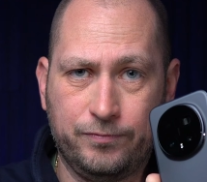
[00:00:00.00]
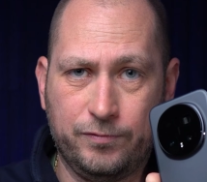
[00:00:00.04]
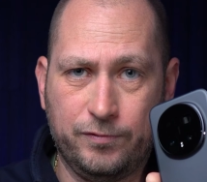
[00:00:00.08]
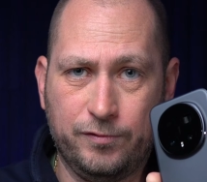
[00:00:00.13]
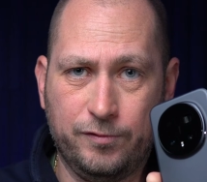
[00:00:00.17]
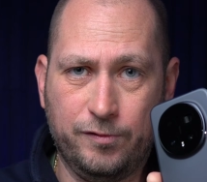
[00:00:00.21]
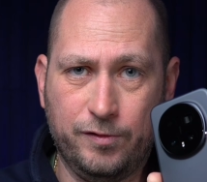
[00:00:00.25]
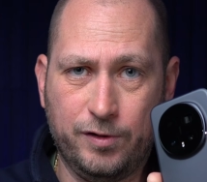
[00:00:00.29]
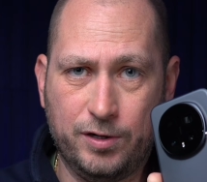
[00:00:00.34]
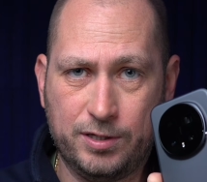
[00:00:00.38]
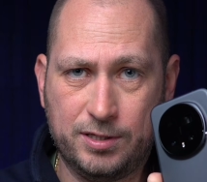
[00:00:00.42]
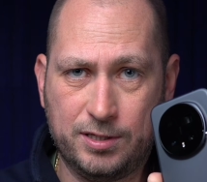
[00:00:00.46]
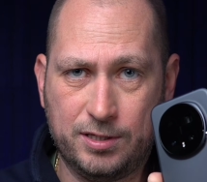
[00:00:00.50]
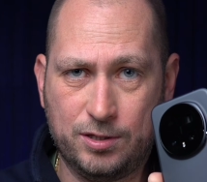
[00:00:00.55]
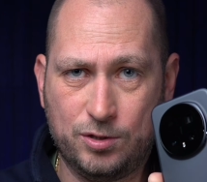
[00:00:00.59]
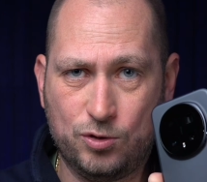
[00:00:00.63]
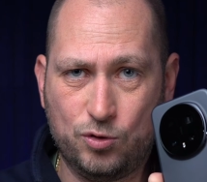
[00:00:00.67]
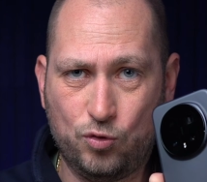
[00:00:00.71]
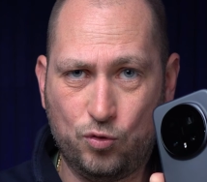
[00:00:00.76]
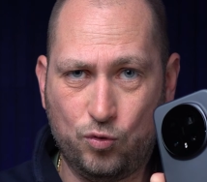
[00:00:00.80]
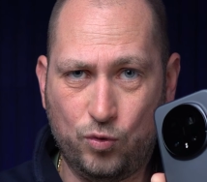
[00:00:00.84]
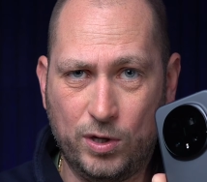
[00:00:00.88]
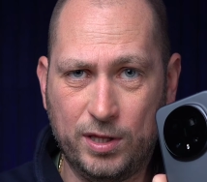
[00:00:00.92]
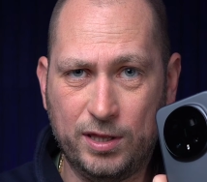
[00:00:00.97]
versus
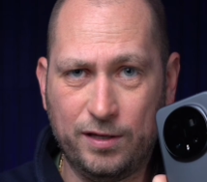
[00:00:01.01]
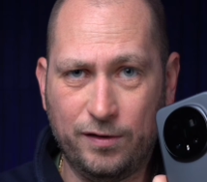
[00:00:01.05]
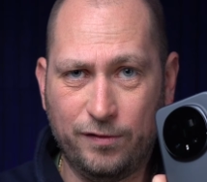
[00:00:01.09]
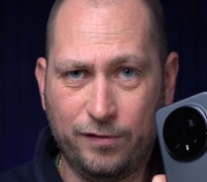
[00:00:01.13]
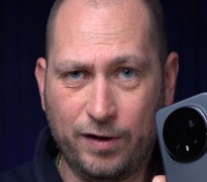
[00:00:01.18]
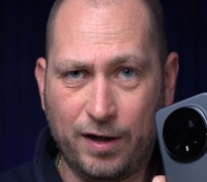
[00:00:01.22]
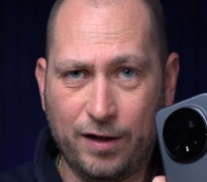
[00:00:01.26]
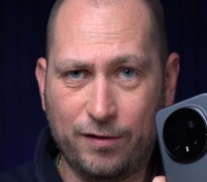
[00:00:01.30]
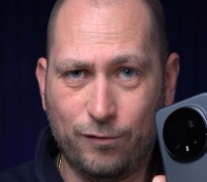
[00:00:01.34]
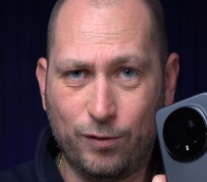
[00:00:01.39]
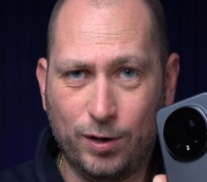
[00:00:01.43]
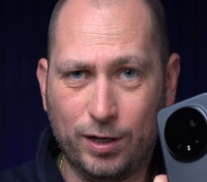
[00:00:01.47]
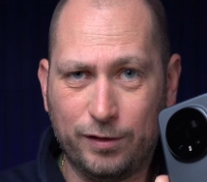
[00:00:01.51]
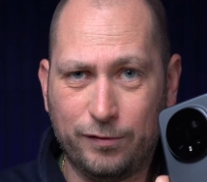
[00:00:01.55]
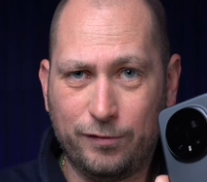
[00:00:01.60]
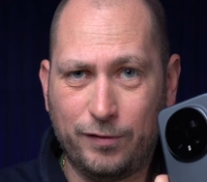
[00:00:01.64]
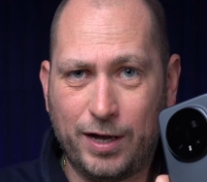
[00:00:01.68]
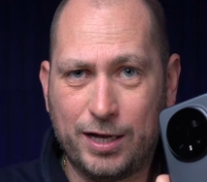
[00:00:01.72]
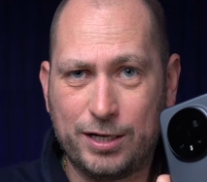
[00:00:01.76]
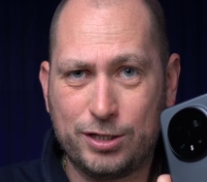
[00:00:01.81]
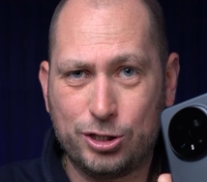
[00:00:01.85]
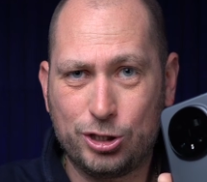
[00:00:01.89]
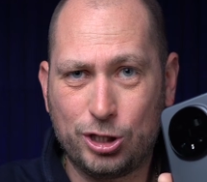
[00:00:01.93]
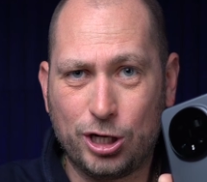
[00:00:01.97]
25 watt
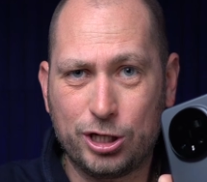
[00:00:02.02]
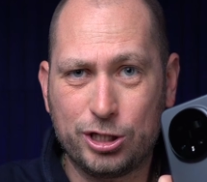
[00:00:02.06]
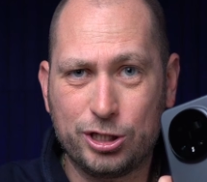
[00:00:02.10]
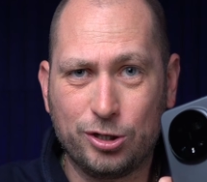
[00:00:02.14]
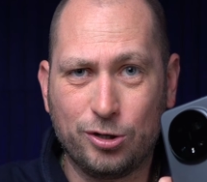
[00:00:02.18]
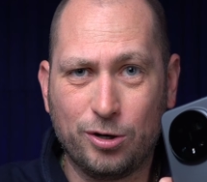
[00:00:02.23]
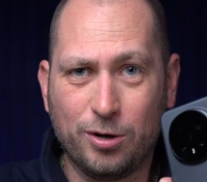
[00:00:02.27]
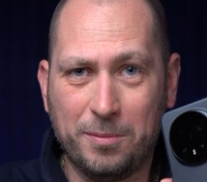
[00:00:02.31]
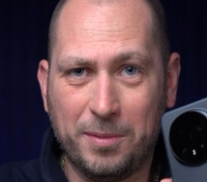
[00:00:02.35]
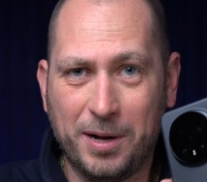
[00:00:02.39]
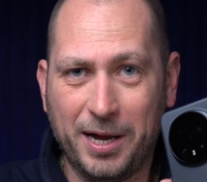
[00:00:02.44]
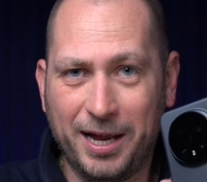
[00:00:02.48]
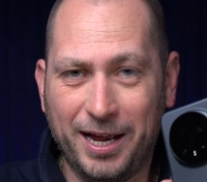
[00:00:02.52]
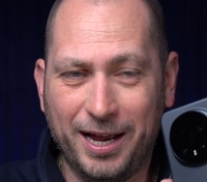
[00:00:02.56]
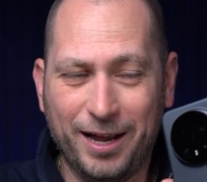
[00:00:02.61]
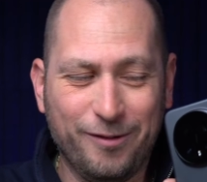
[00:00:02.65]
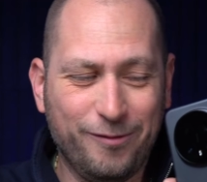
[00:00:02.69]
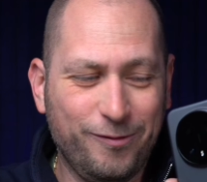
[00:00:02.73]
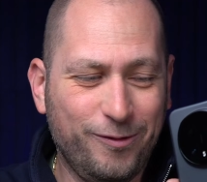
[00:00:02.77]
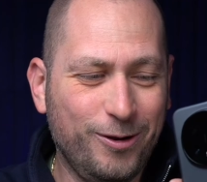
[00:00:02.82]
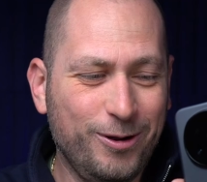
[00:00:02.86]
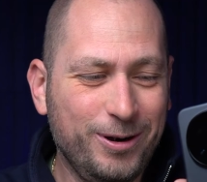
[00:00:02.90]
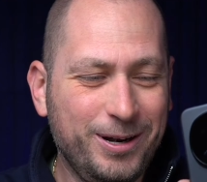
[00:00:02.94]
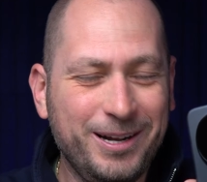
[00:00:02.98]
fast charging on my
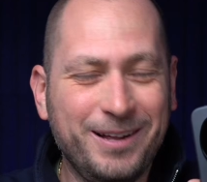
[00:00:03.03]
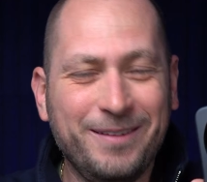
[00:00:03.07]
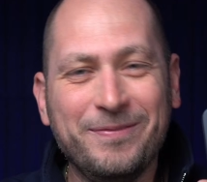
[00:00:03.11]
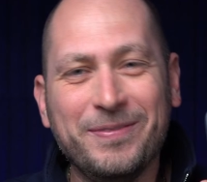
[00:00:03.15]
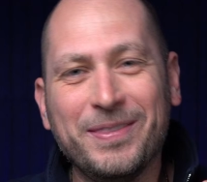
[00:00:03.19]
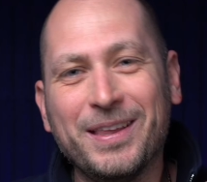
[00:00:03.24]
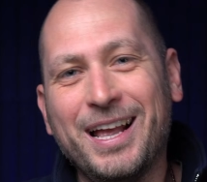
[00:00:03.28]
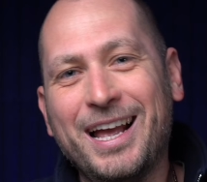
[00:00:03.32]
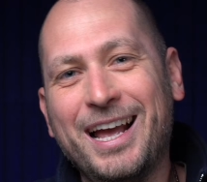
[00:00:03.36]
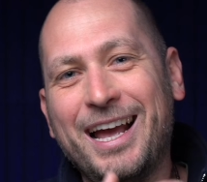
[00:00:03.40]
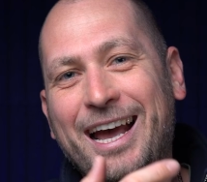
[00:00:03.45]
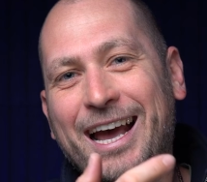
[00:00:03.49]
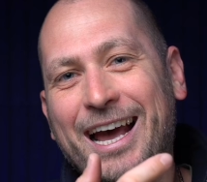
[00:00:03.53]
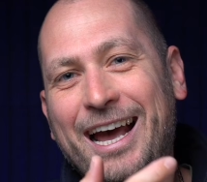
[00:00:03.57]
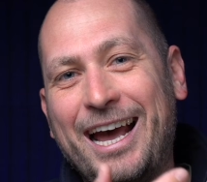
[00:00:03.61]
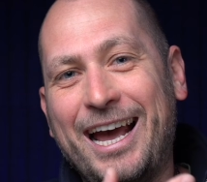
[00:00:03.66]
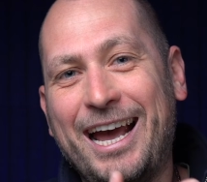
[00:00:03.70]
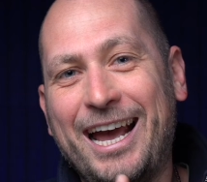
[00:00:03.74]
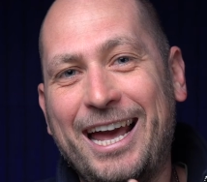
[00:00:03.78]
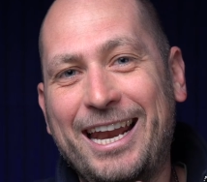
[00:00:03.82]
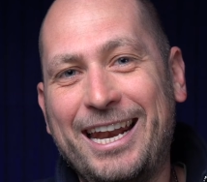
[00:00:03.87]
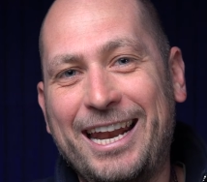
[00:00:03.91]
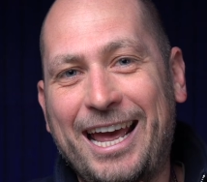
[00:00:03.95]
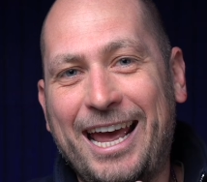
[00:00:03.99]
iPhone,
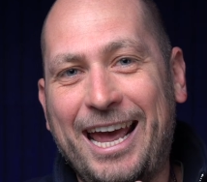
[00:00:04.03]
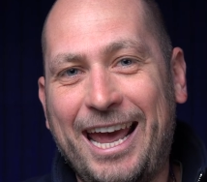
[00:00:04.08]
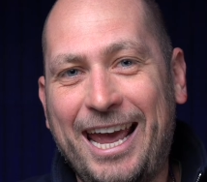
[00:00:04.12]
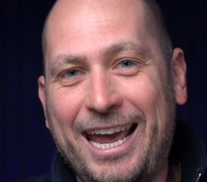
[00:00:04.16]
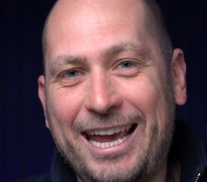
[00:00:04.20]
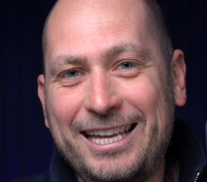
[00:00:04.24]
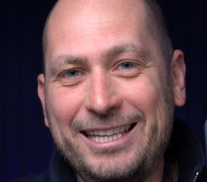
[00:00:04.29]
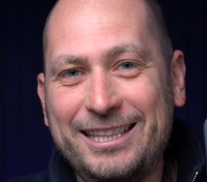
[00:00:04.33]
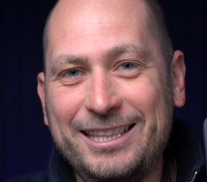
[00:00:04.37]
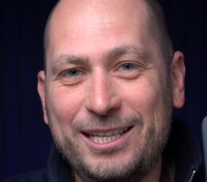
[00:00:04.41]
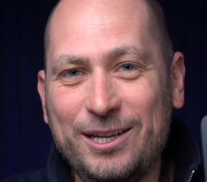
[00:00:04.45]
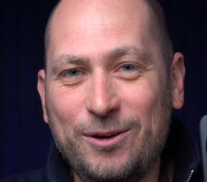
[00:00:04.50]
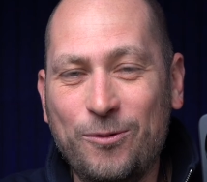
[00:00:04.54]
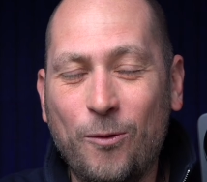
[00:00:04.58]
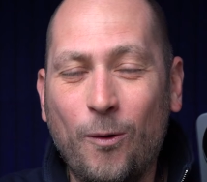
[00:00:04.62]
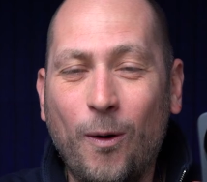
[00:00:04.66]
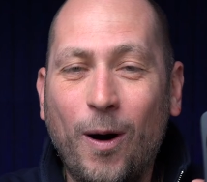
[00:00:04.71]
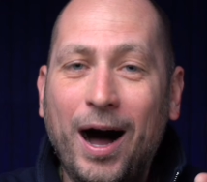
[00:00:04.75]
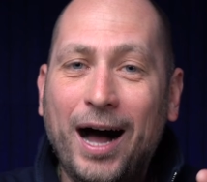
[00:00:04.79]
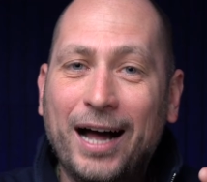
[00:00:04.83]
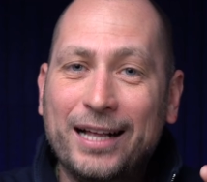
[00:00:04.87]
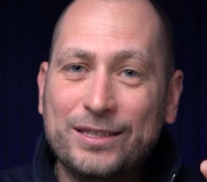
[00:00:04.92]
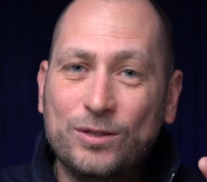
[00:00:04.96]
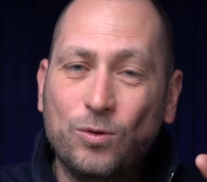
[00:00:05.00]
and 80
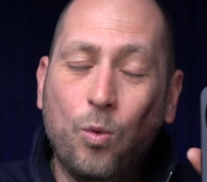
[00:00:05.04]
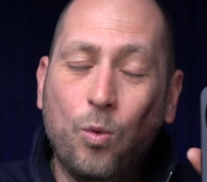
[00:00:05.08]
watt